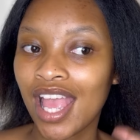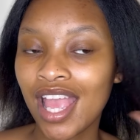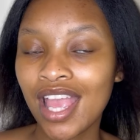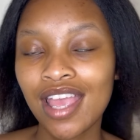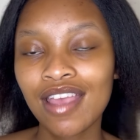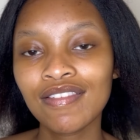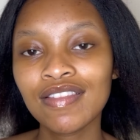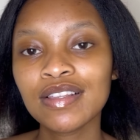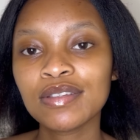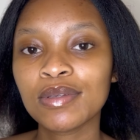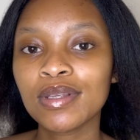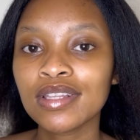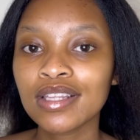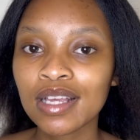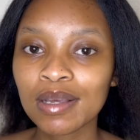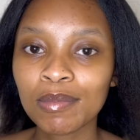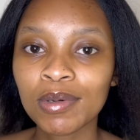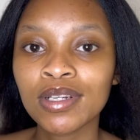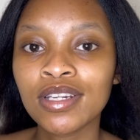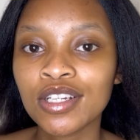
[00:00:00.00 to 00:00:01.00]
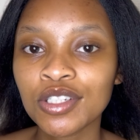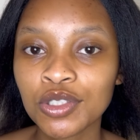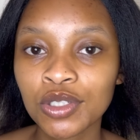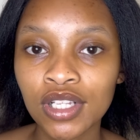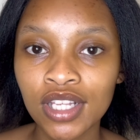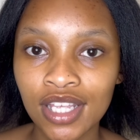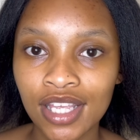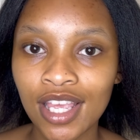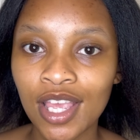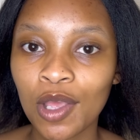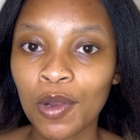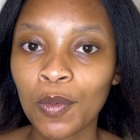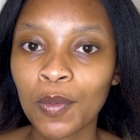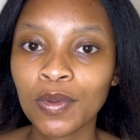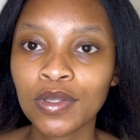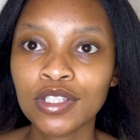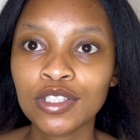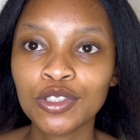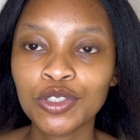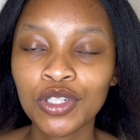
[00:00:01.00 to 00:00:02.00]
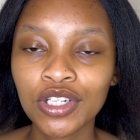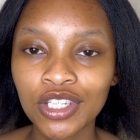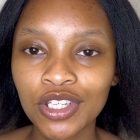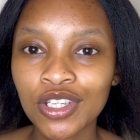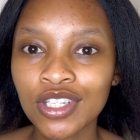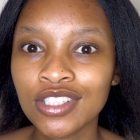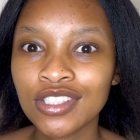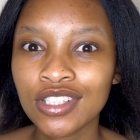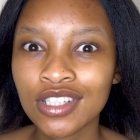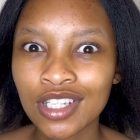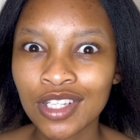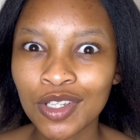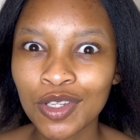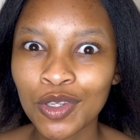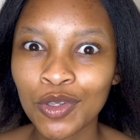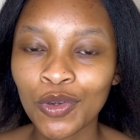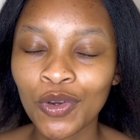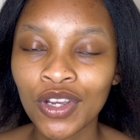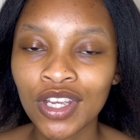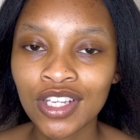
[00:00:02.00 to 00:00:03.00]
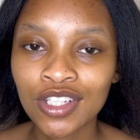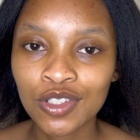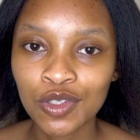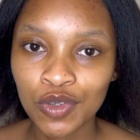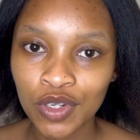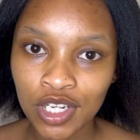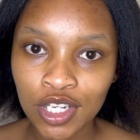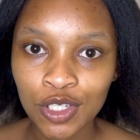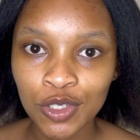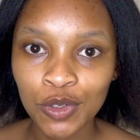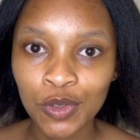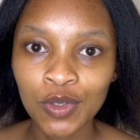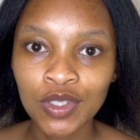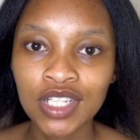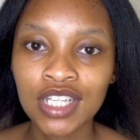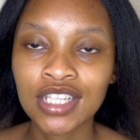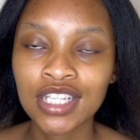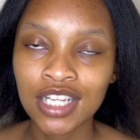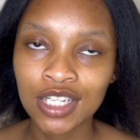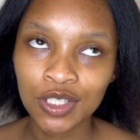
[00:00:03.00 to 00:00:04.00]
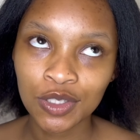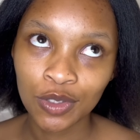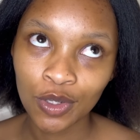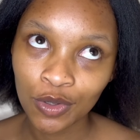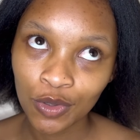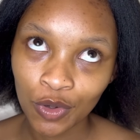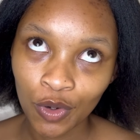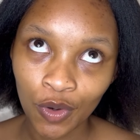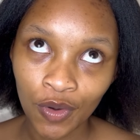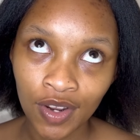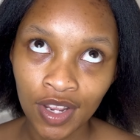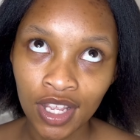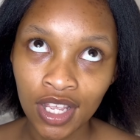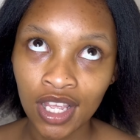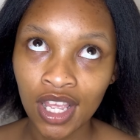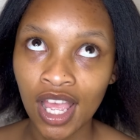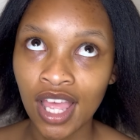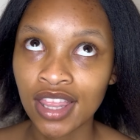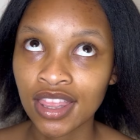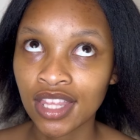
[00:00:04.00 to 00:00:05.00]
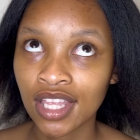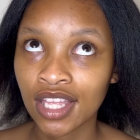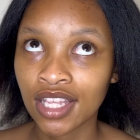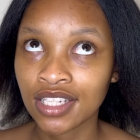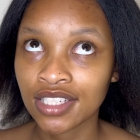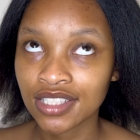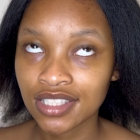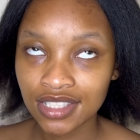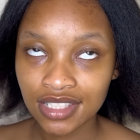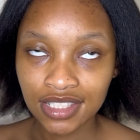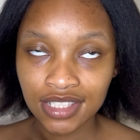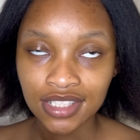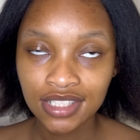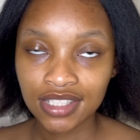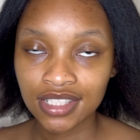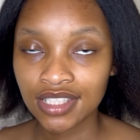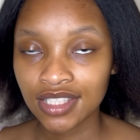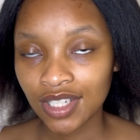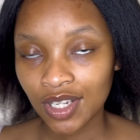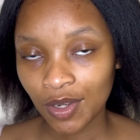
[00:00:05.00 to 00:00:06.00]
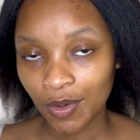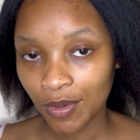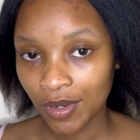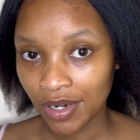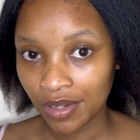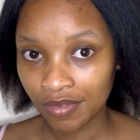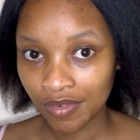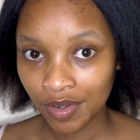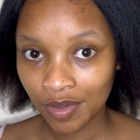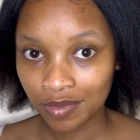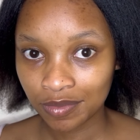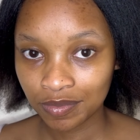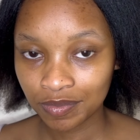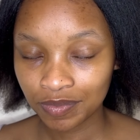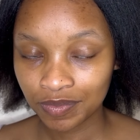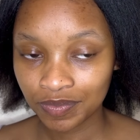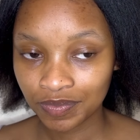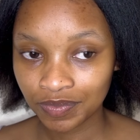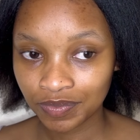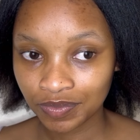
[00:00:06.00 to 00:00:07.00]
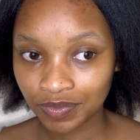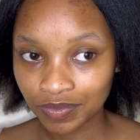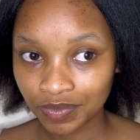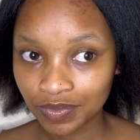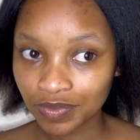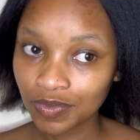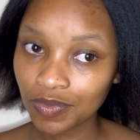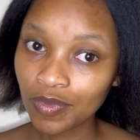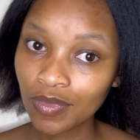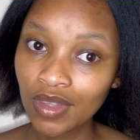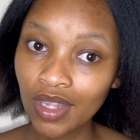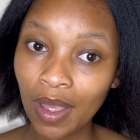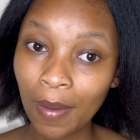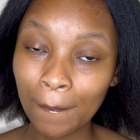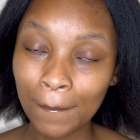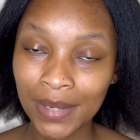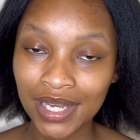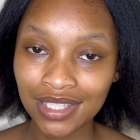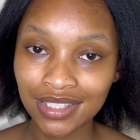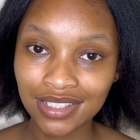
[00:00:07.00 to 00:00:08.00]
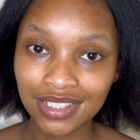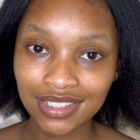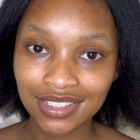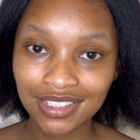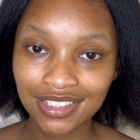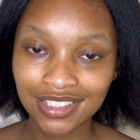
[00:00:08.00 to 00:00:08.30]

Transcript: if there's one thing about natural hair it will trick you into thinking your hair is really short and that it's not growing and that whatever but